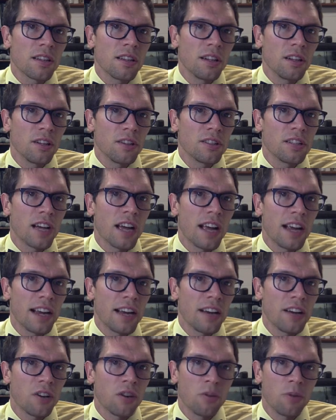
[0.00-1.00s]
little dot
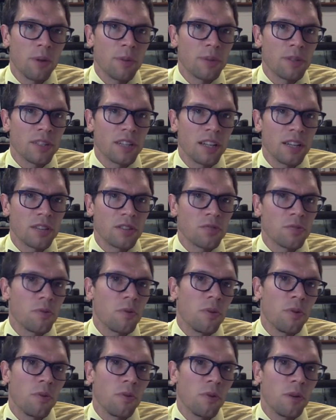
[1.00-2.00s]
here to represent
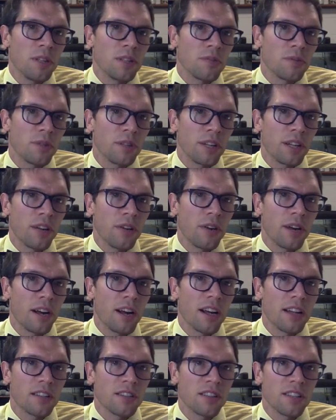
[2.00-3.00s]
what's really going
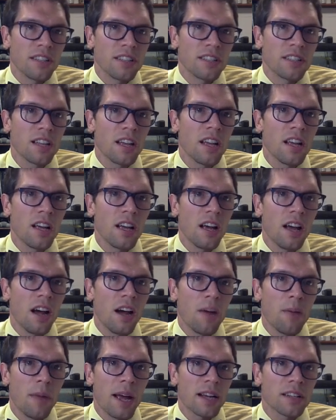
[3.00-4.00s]
on. So this
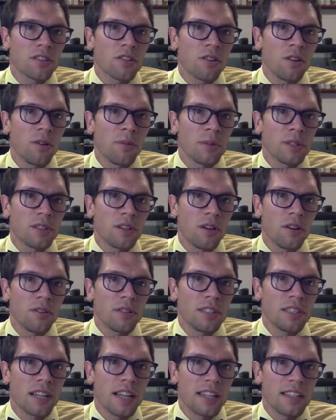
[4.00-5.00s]
X
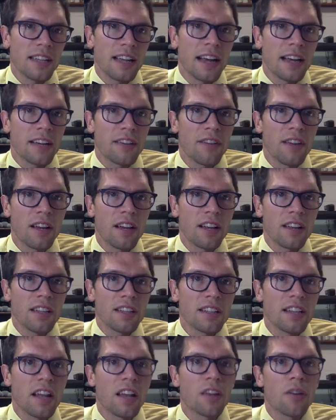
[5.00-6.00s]
chromosome stays activated,
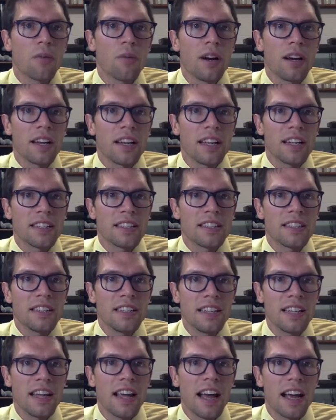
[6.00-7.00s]
this other one gets
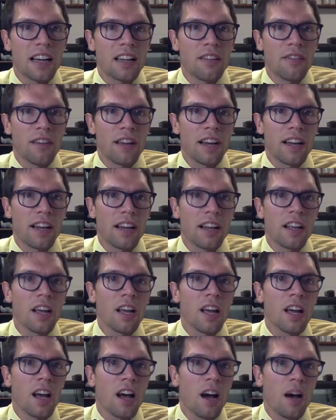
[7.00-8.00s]
deactivated,
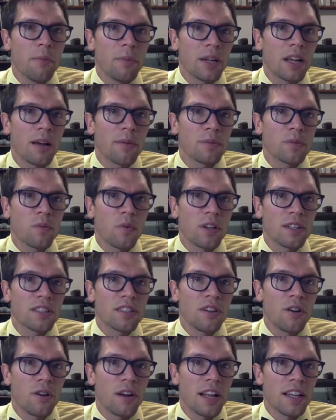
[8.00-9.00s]
becoming
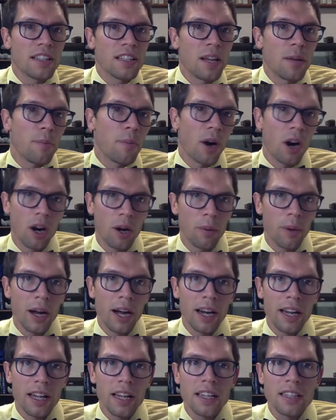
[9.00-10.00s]
what's known as a bar
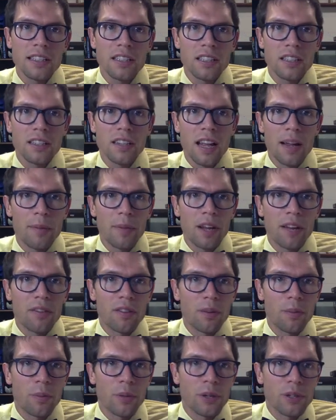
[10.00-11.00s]
body. It's named
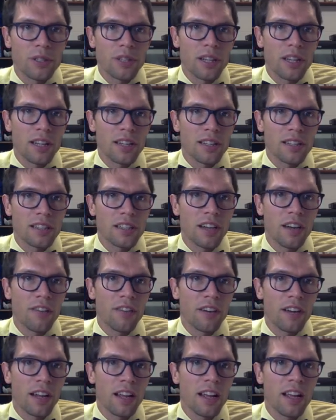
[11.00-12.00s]
after the person that
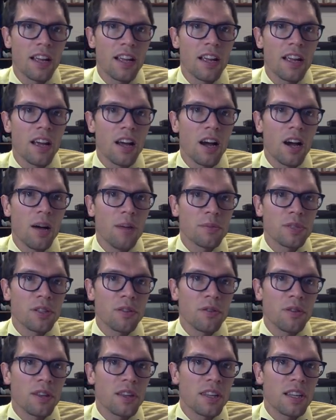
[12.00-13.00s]
discovered it.
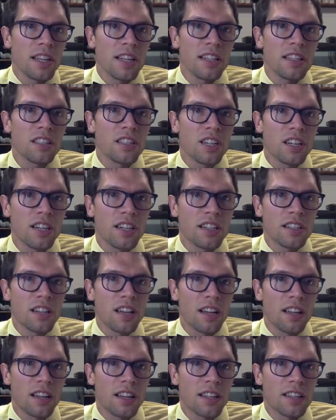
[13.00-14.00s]
So these genes
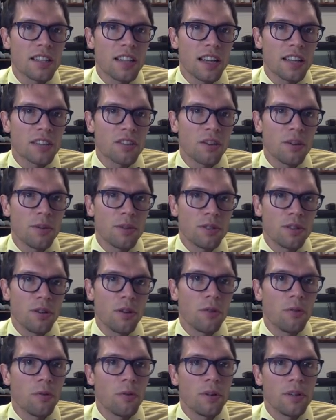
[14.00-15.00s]
on this X
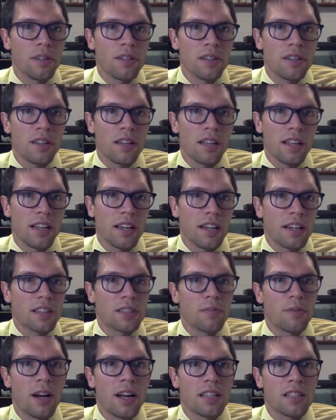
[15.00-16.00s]
chromosome wouldn't get
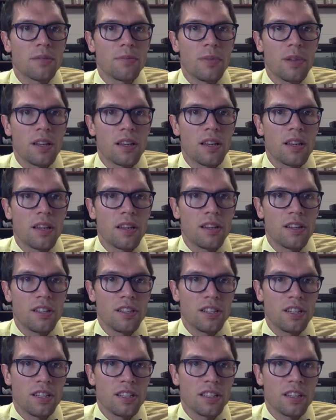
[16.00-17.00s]
expressed, but the
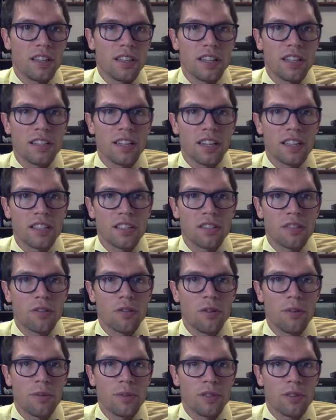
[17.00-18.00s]
genes on this X
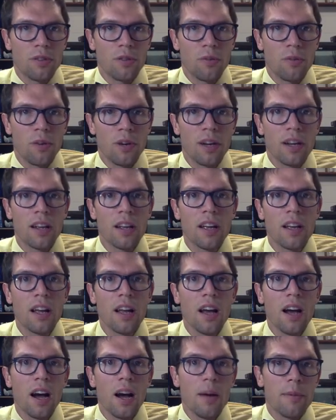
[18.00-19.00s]
chromosome would.
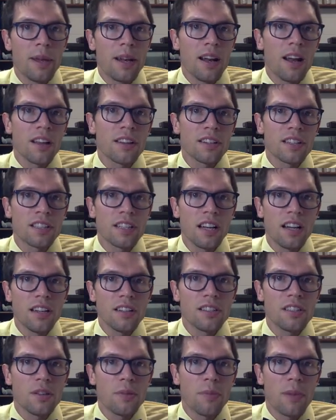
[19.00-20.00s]
In other
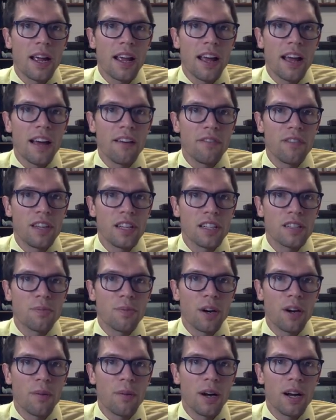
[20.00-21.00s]
cells, you might have this
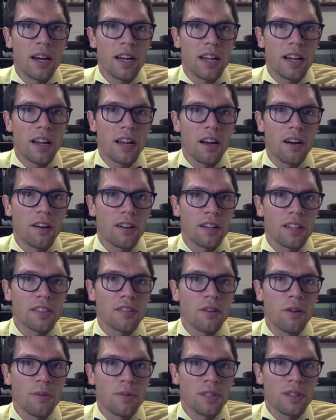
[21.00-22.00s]
bar body, or
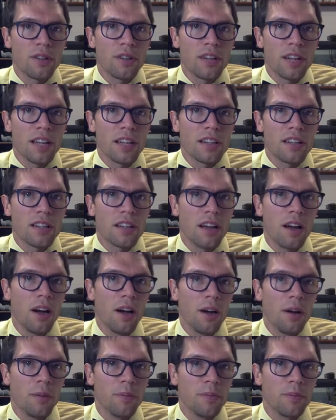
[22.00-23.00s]
this chromosome, get
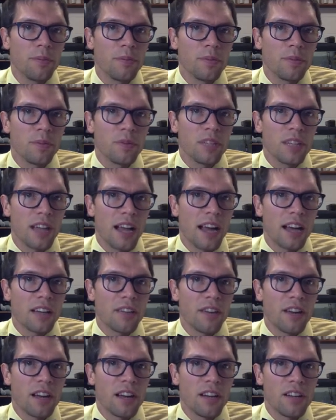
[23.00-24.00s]

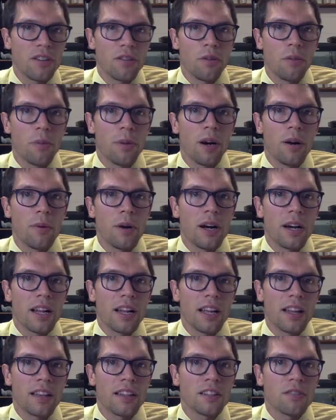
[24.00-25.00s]
deactivated into a bar
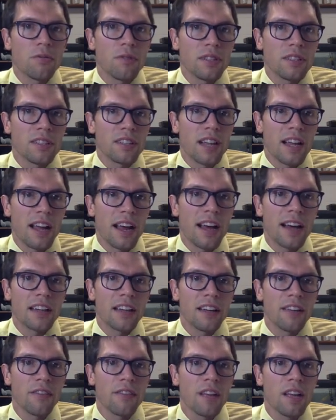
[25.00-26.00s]
body, and this one stay
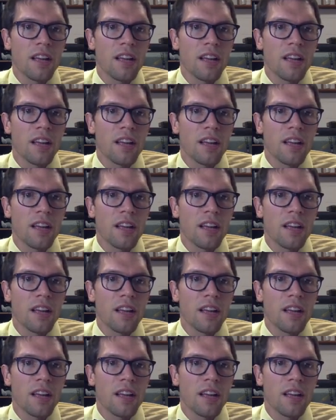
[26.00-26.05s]
active.